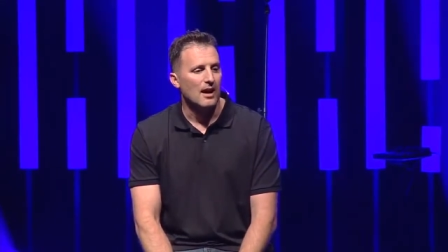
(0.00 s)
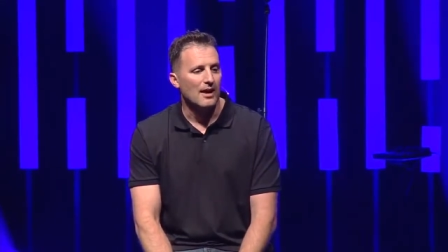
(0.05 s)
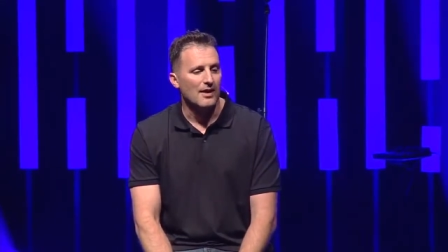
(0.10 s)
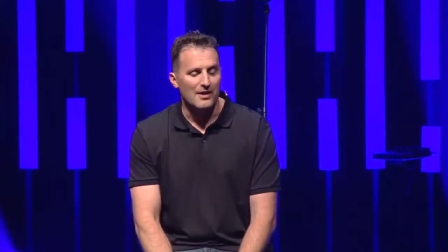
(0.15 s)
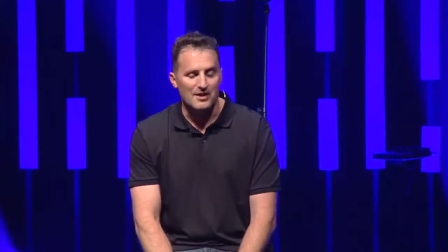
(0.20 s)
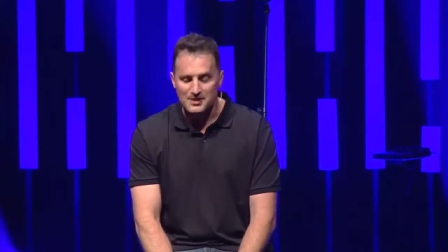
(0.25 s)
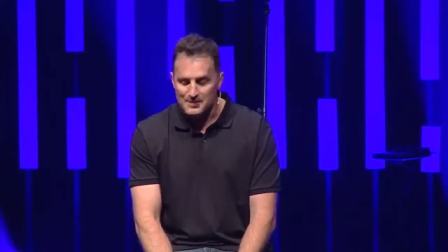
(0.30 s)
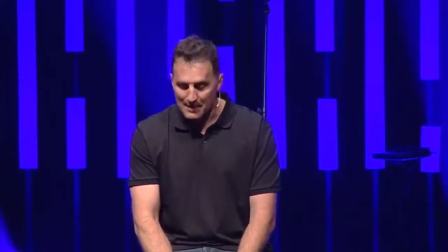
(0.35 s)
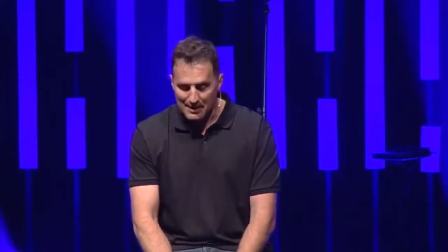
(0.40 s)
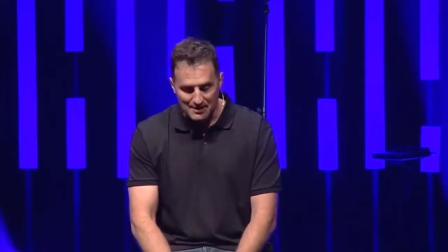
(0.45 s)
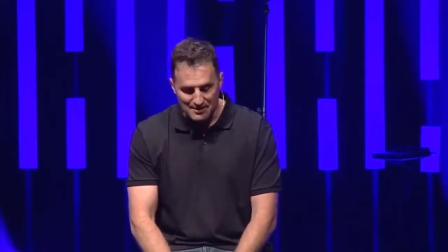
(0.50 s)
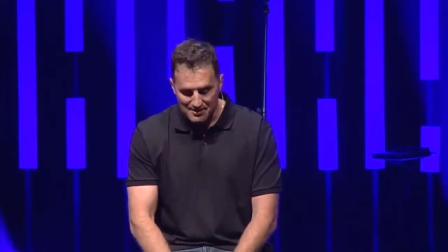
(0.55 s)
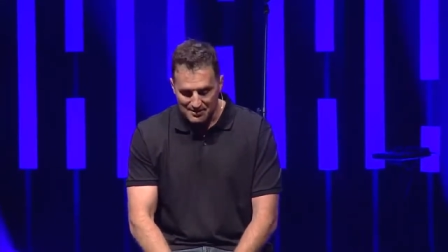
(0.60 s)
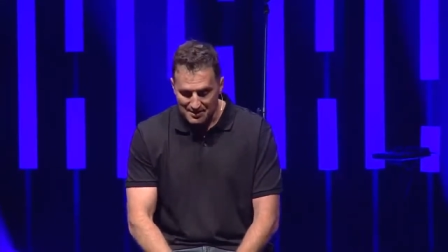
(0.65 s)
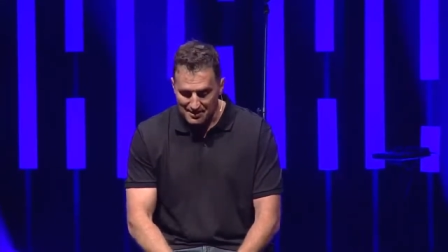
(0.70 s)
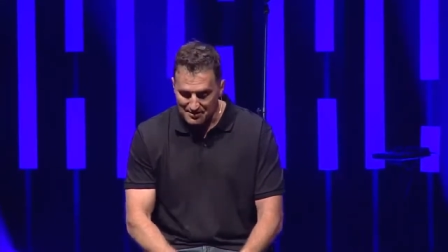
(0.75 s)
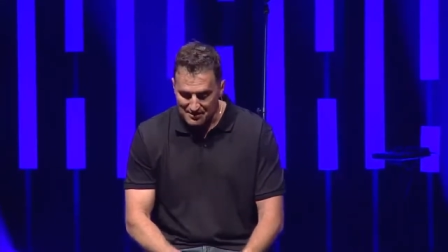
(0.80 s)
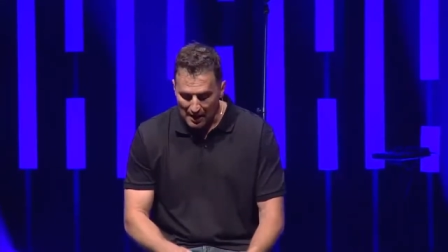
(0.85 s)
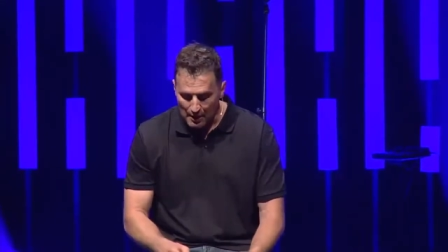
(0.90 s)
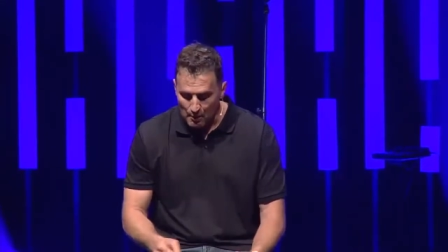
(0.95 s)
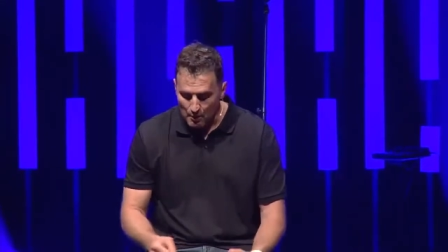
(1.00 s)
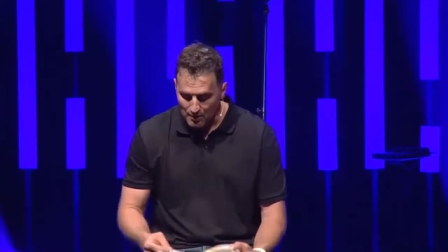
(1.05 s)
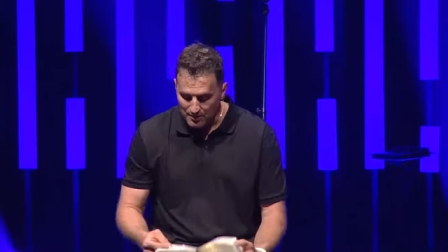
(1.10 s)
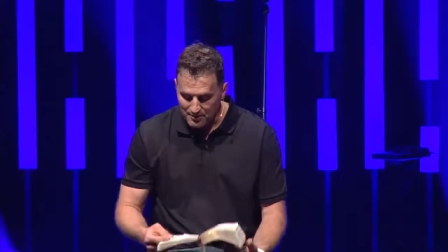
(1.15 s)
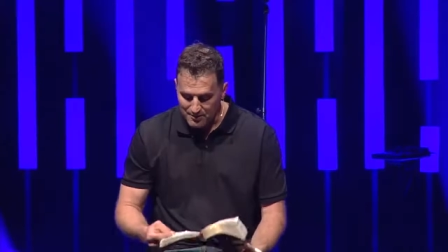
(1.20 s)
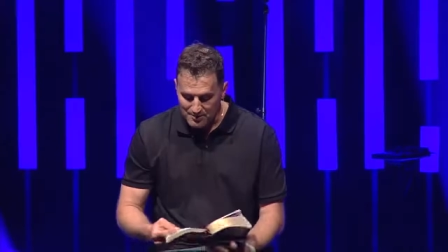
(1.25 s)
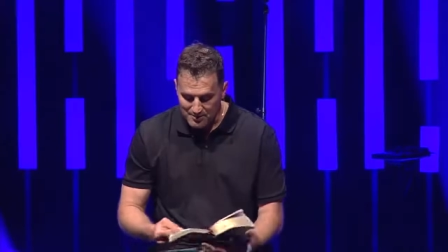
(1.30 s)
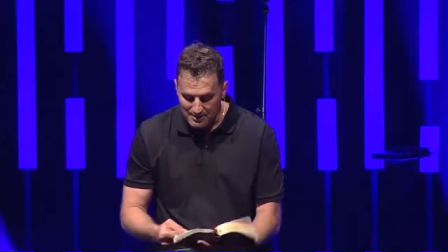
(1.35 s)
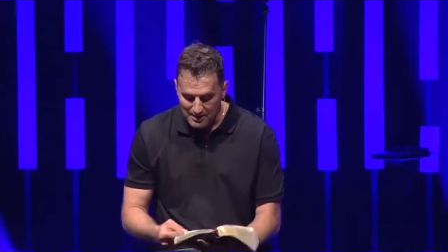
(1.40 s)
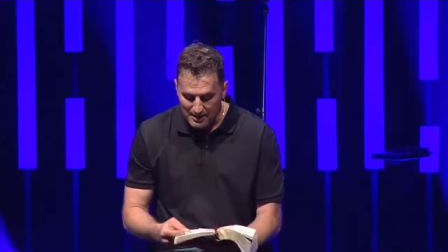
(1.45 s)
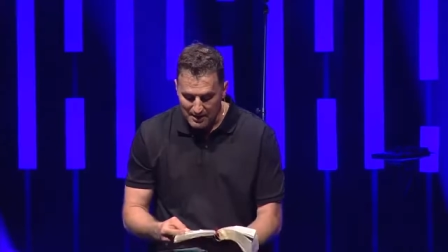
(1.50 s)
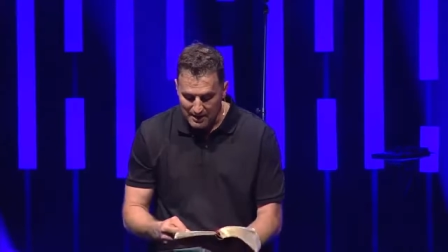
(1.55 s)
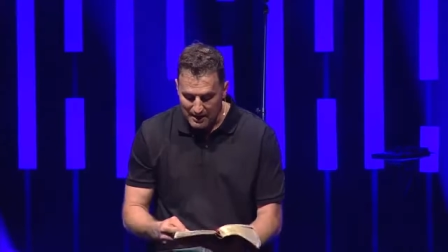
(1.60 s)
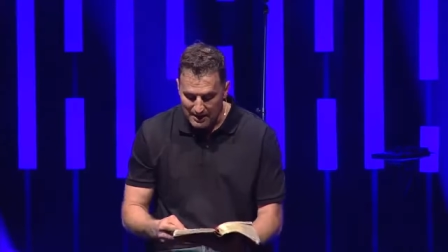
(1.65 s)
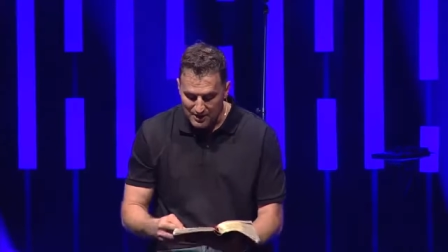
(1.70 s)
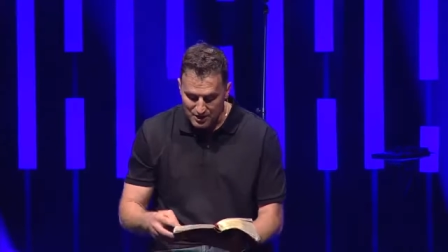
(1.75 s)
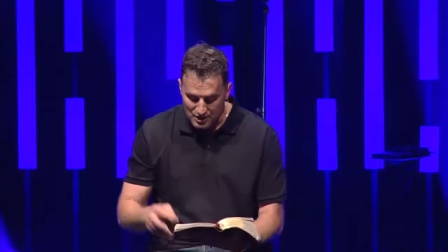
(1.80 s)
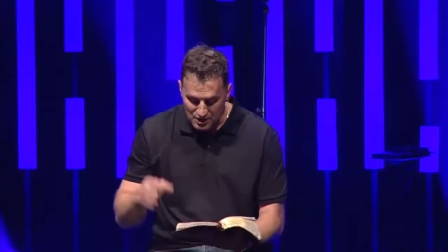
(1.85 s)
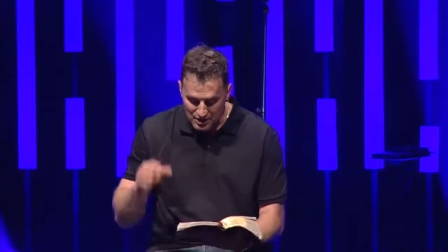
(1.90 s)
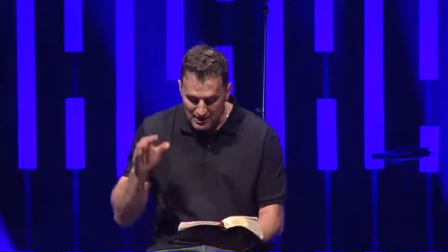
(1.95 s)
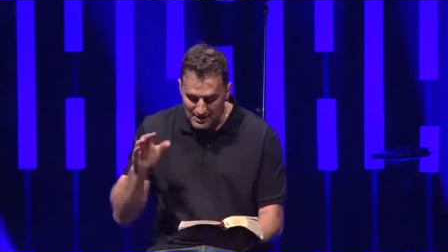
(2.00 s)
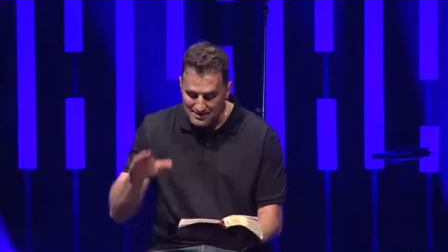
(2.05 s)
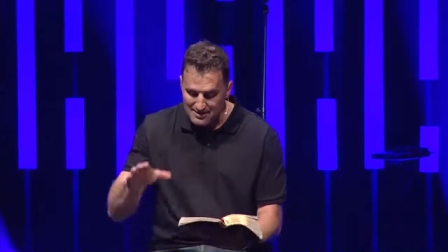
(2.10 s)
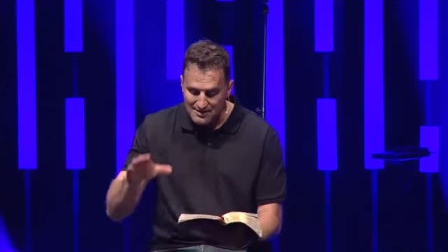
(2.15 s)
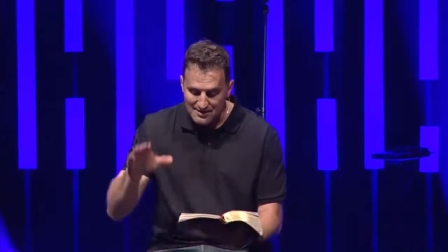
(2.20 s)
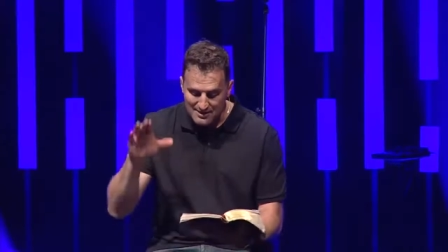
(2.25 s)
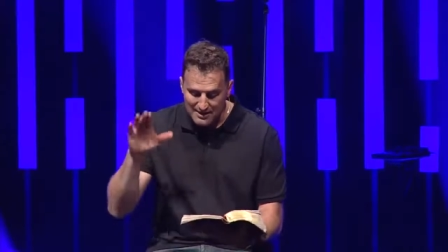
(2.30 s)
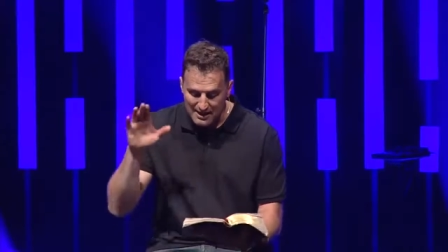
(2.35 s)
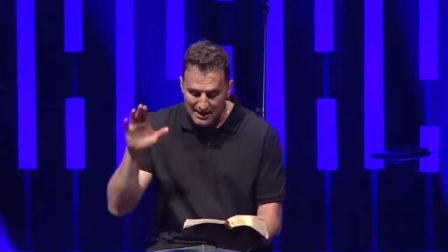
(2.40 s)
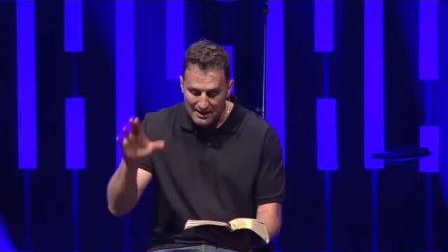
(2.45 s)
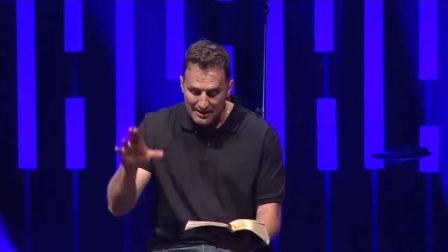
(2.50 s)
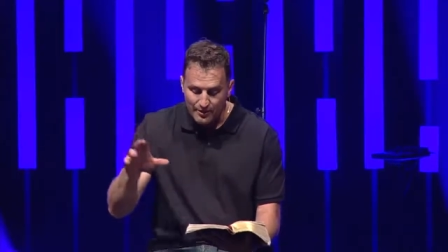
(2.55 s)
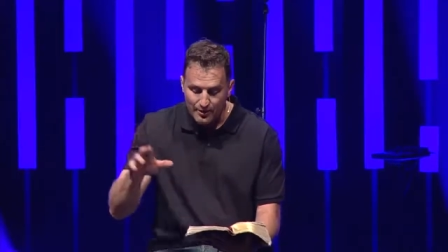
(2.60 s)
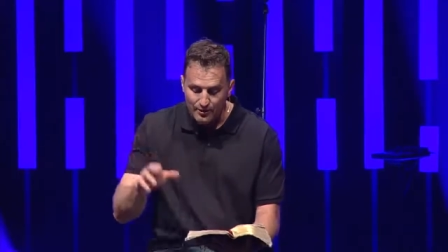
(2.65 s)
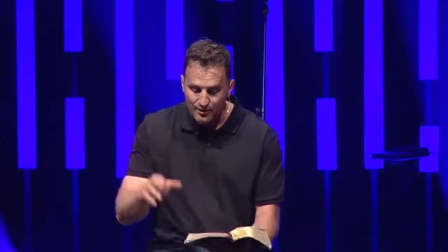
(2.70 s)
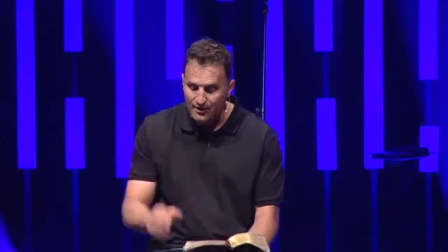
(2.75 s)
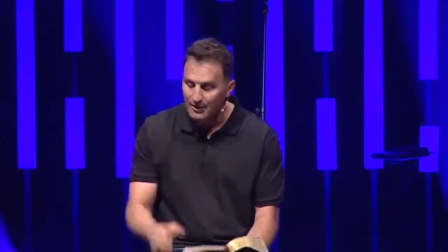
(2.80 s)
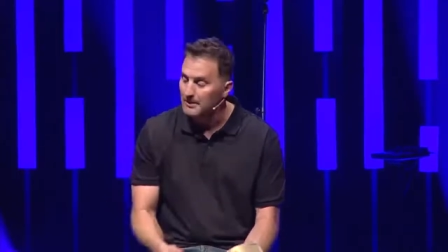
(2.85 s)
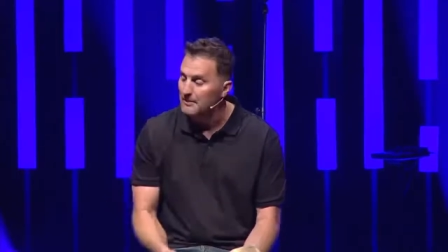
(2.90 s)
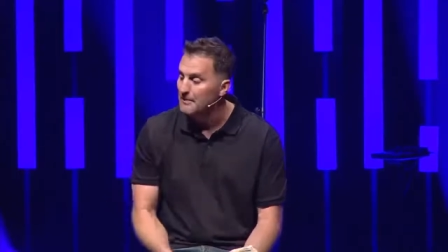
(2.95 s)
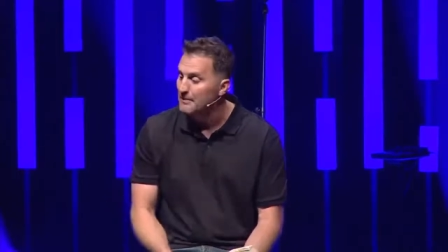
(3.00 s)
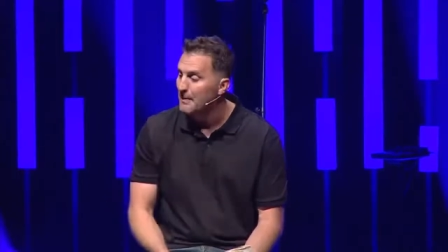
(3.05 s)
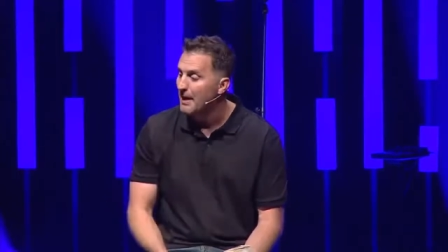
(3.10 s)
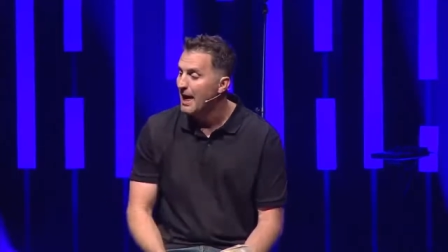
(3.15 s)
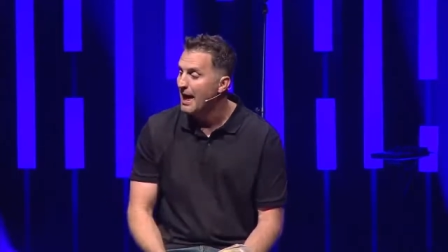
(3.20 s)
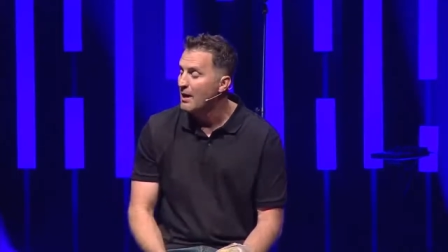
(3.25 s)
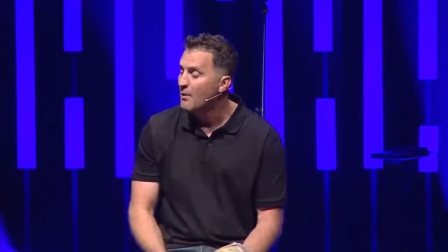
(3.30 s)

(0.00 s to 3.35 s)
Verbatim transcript: And this man just says, I want to see. And Jesus heals him.